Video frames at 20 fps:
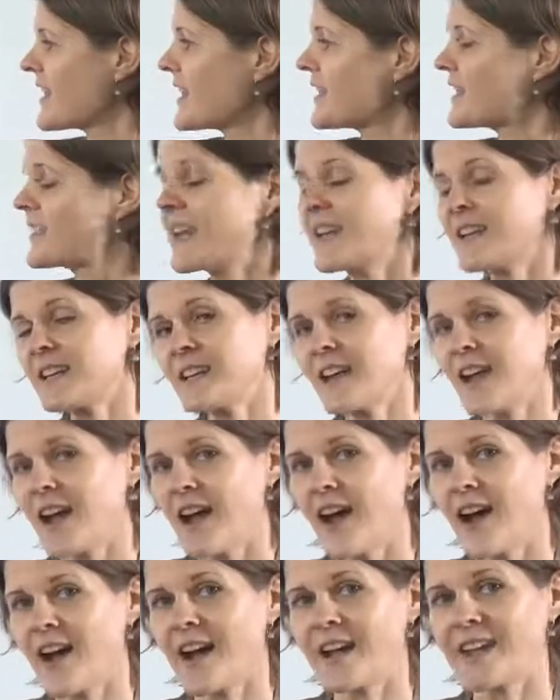Then
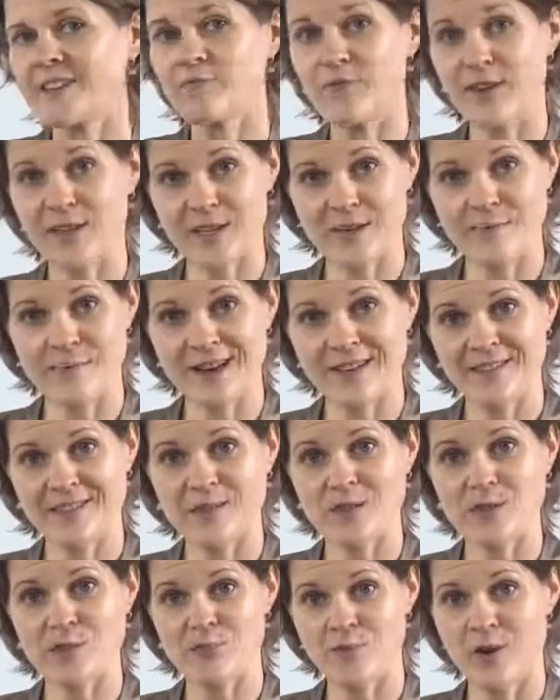I recommend
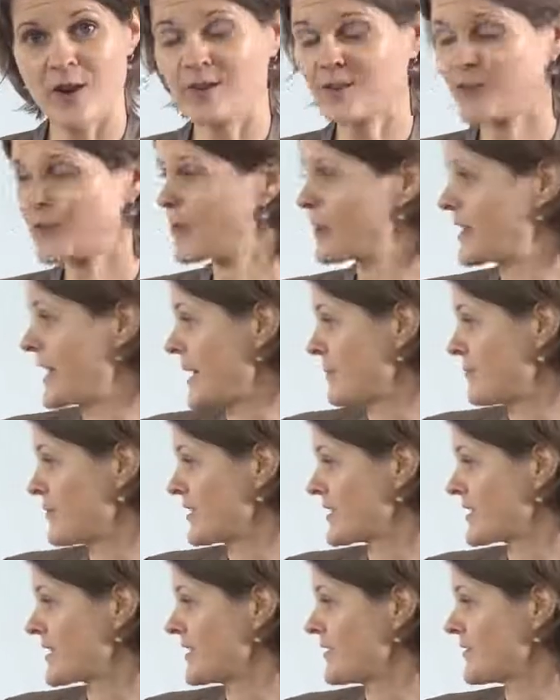that you run
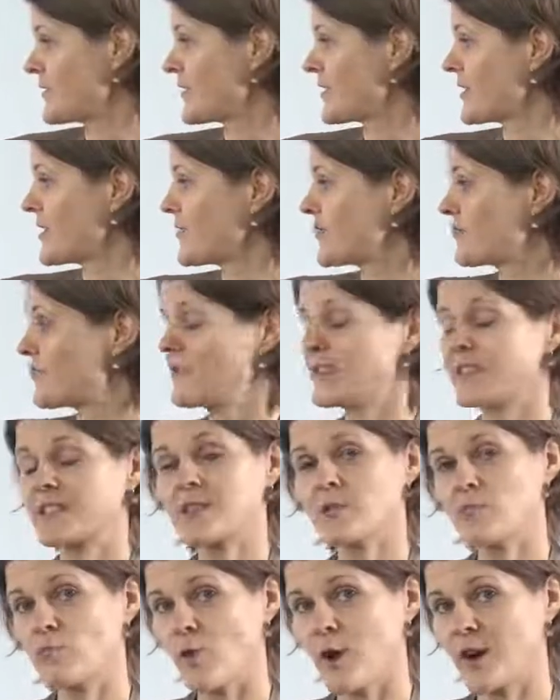collaborative
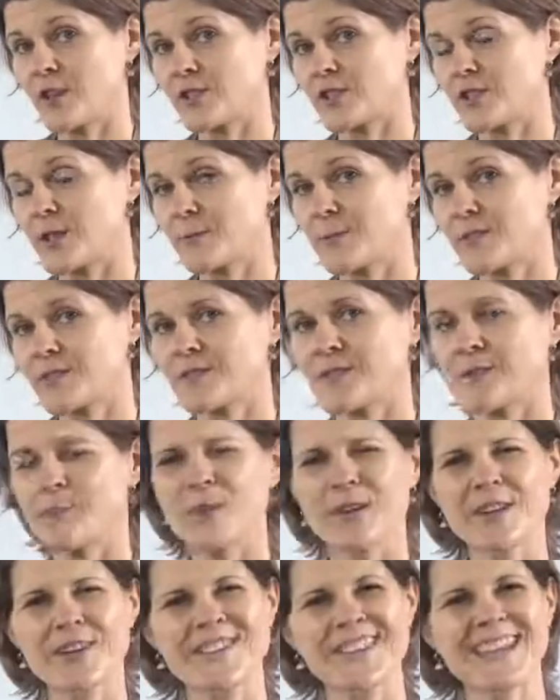risk workshops,
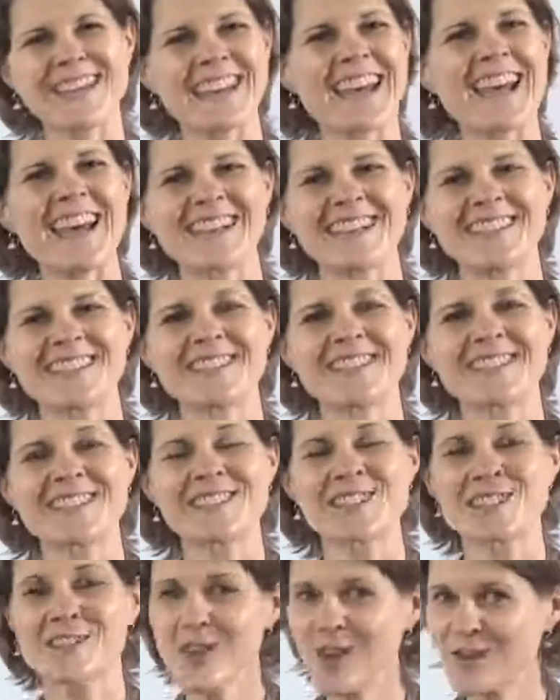because again, this
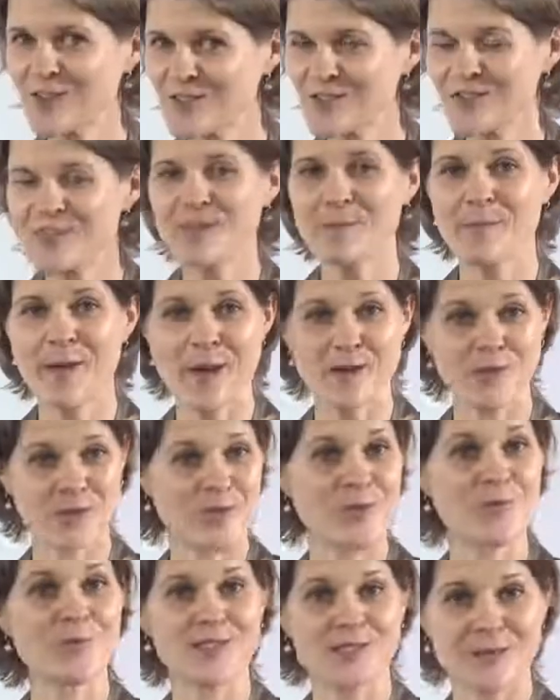is not just about
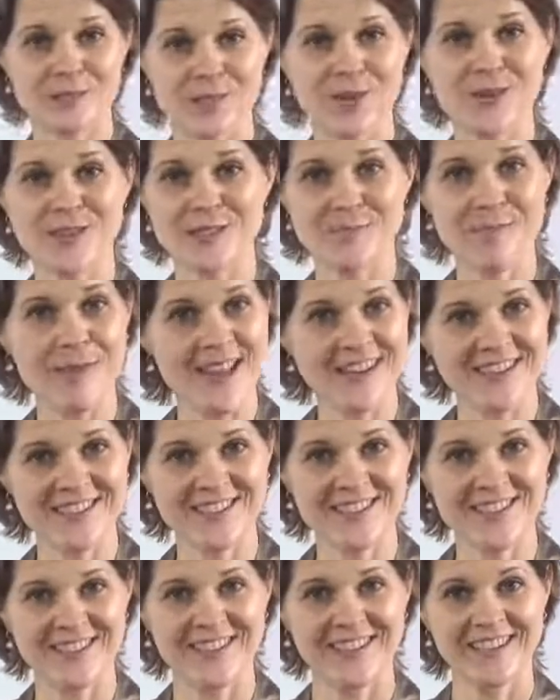you as a project
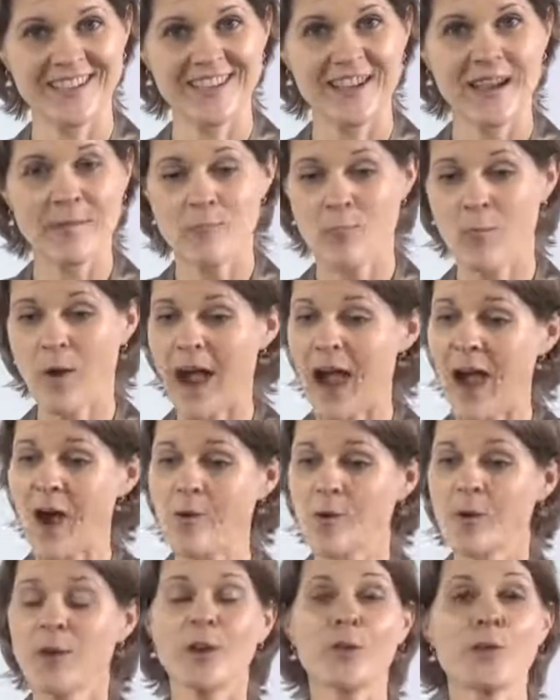manager,
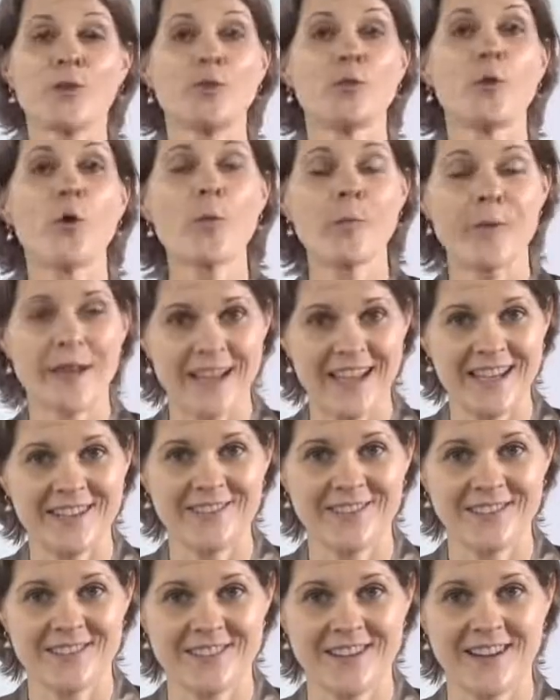how your
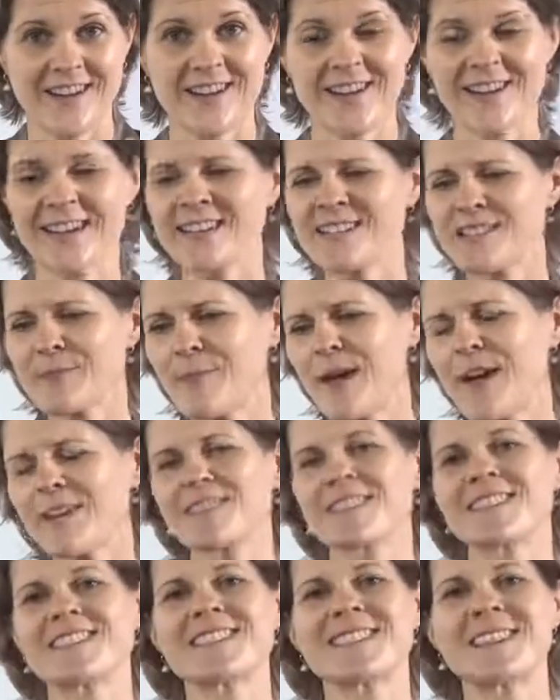behaviors are. It's
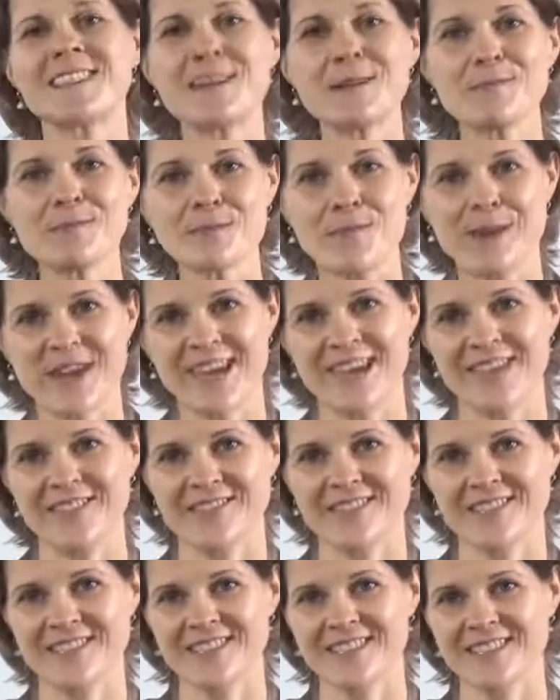about the team's
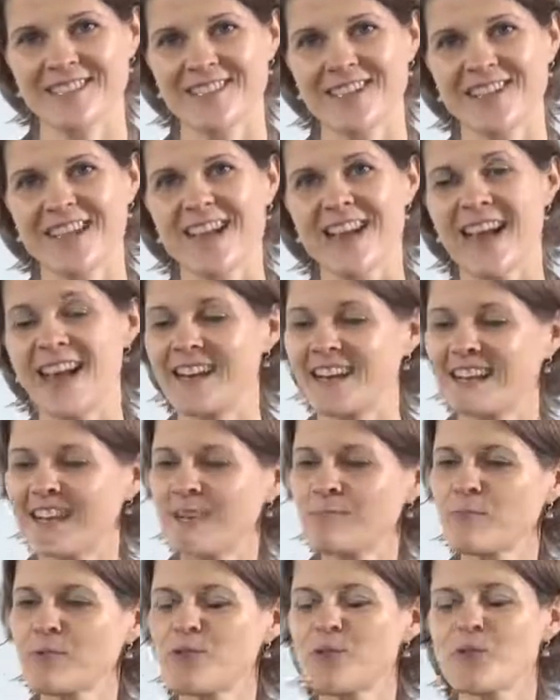behaviors. And
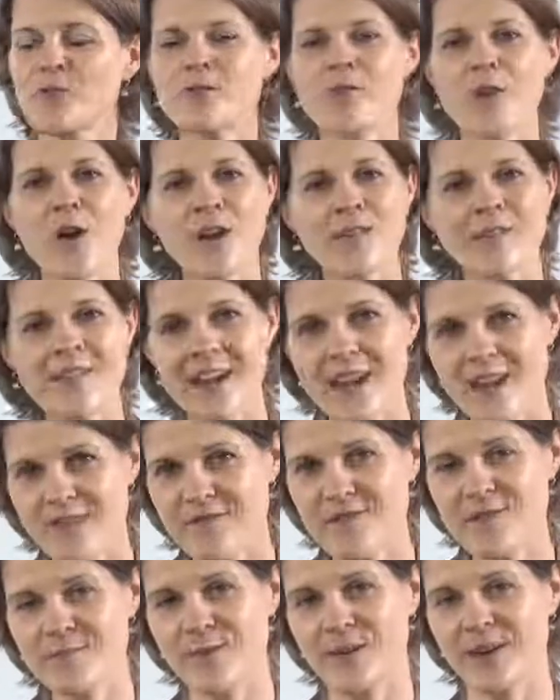again, when you involve
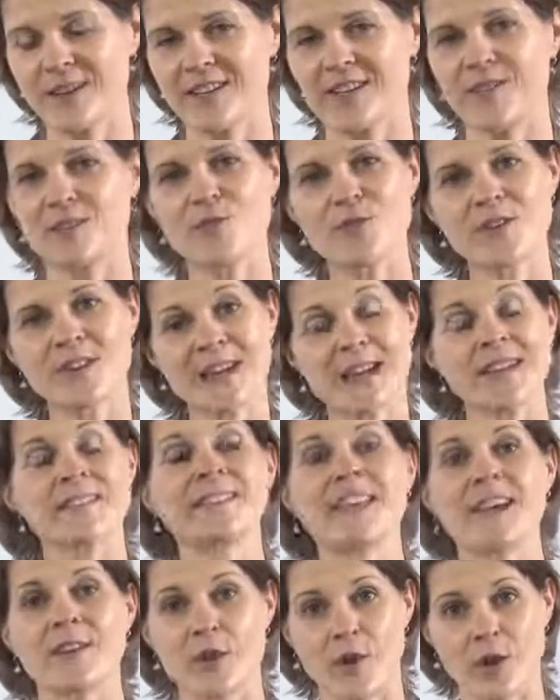everybody, you
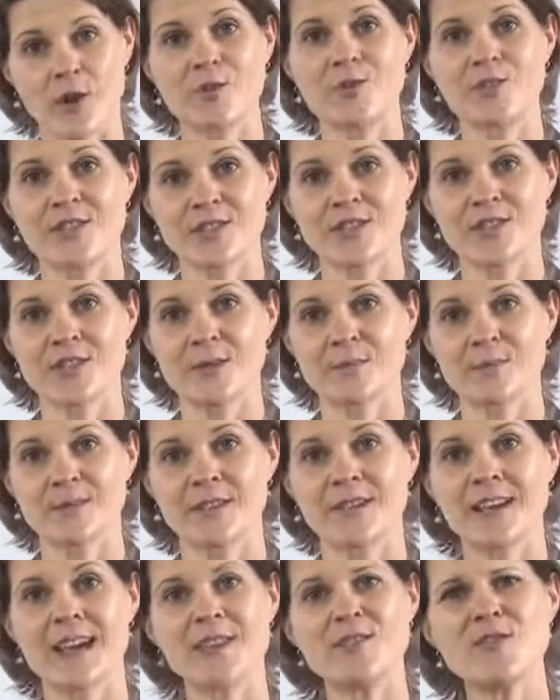get that ownership
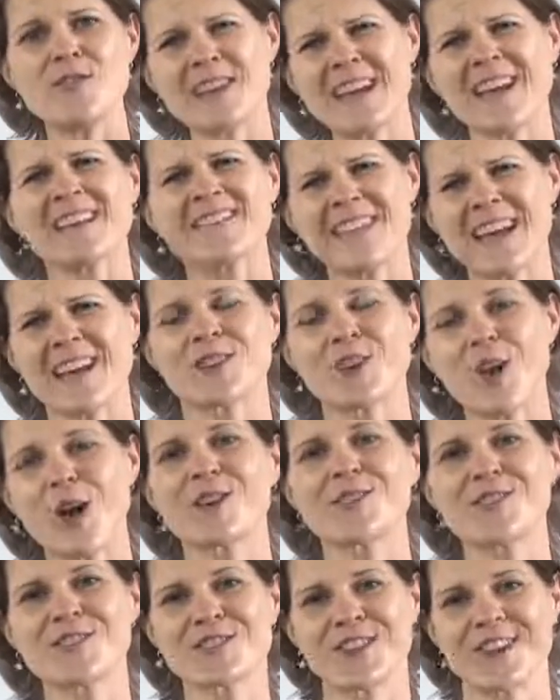and you get that
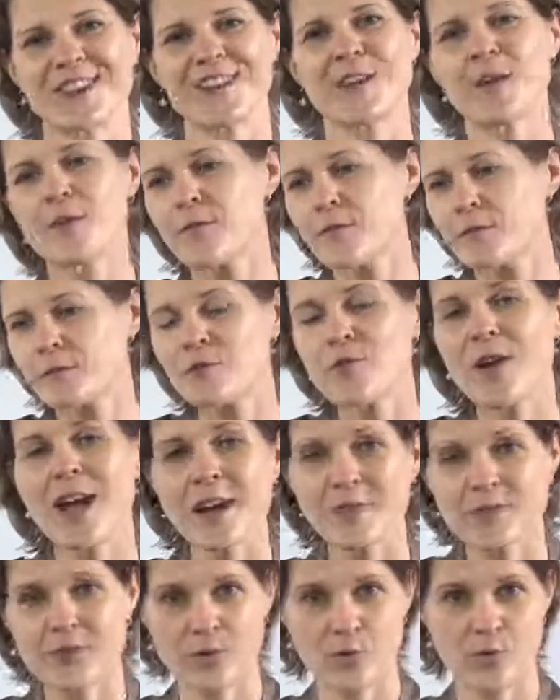culture
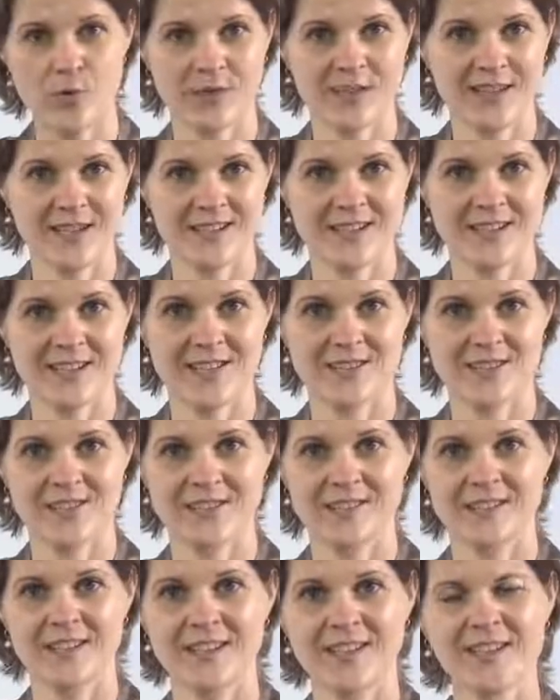throughout the
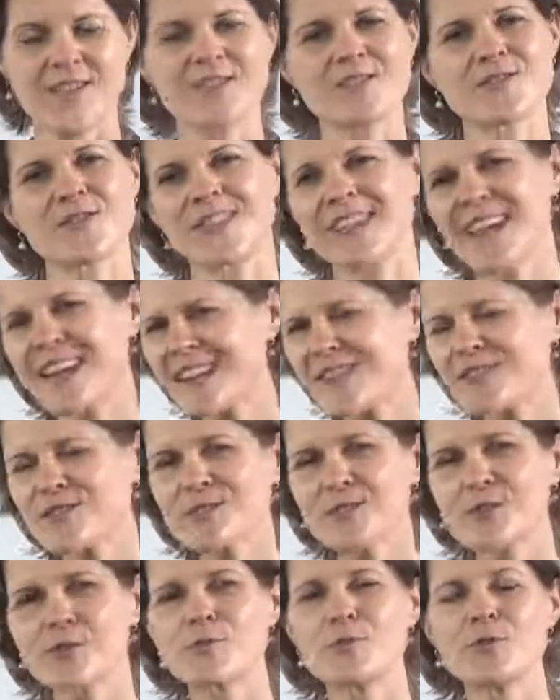organization. So get
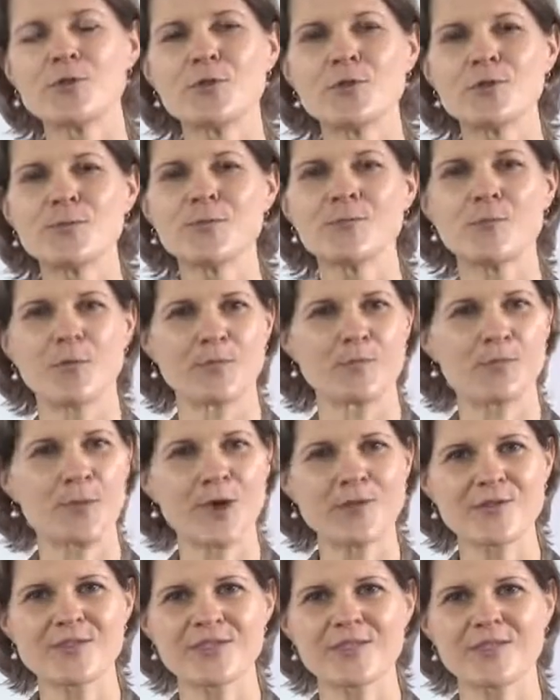into the room with
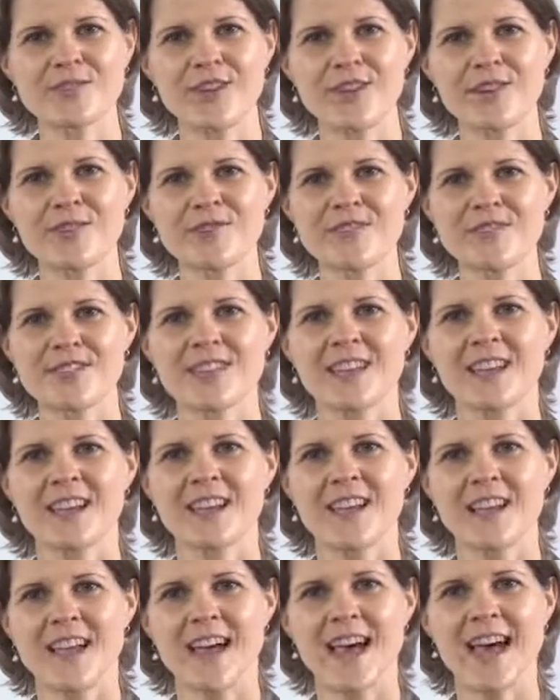post-it notes
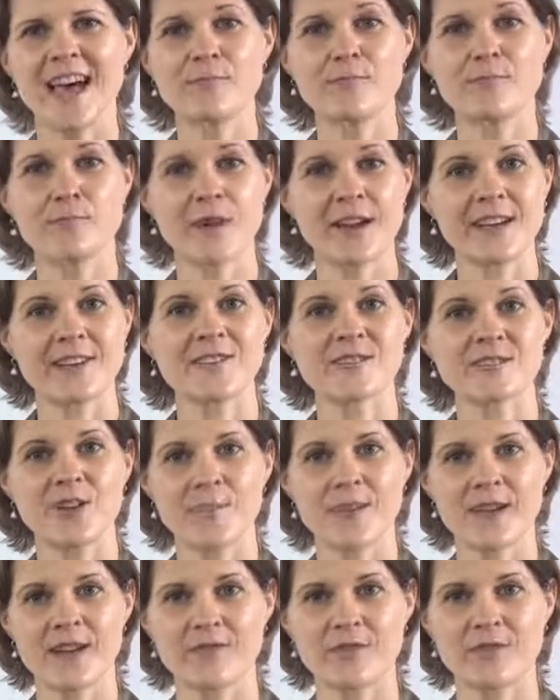and
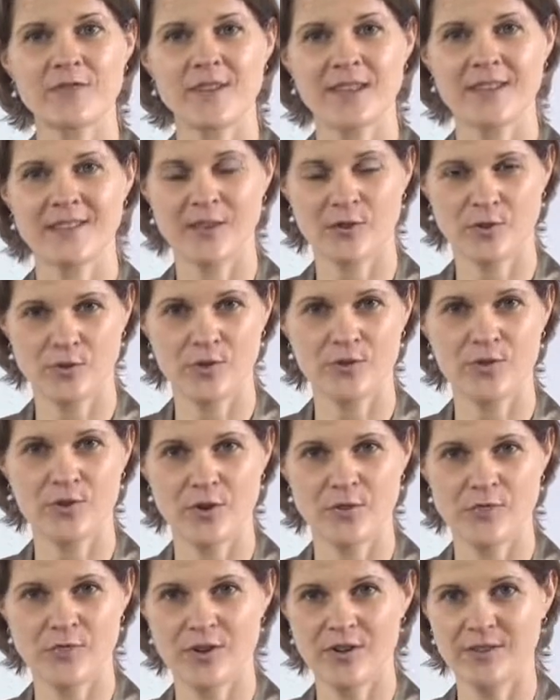brainstorm everything that could
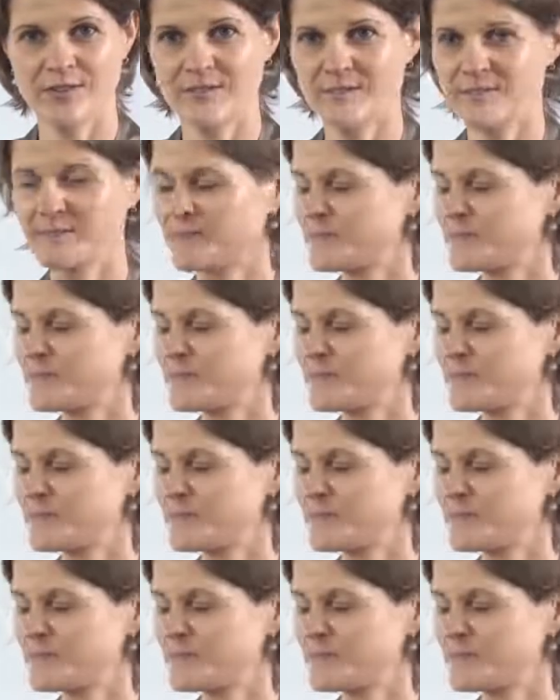go wrong.